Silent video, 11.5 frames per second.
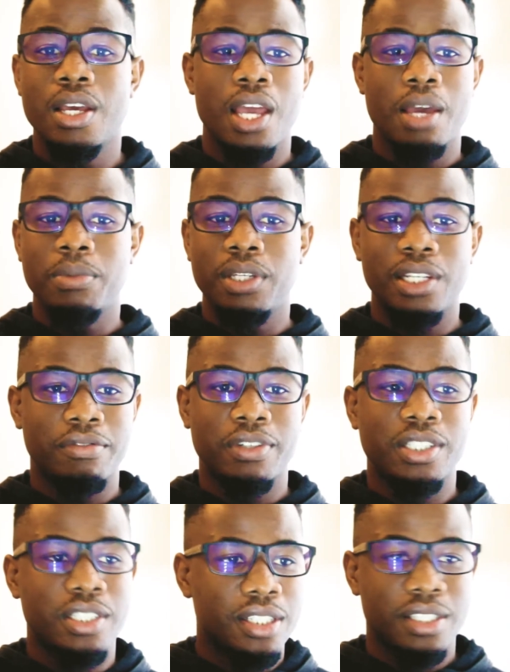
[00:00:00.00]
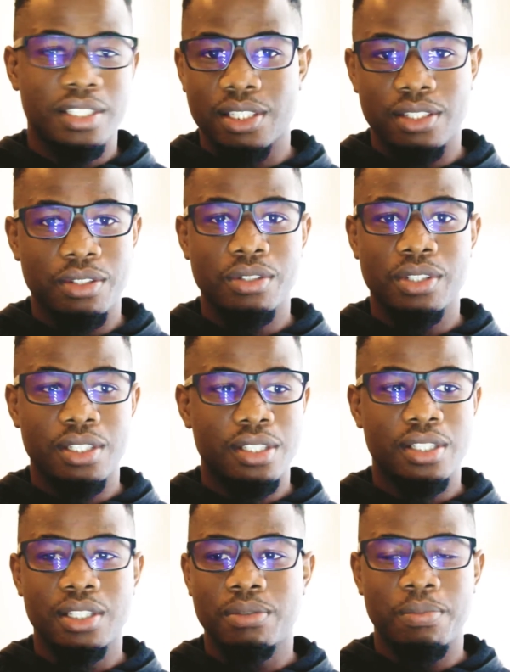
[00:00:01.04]
Avengers, you can
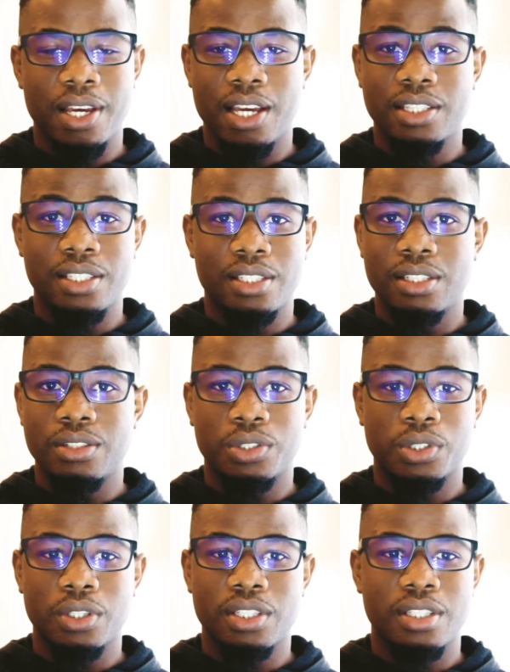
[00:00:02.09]
see behind the scenes shots,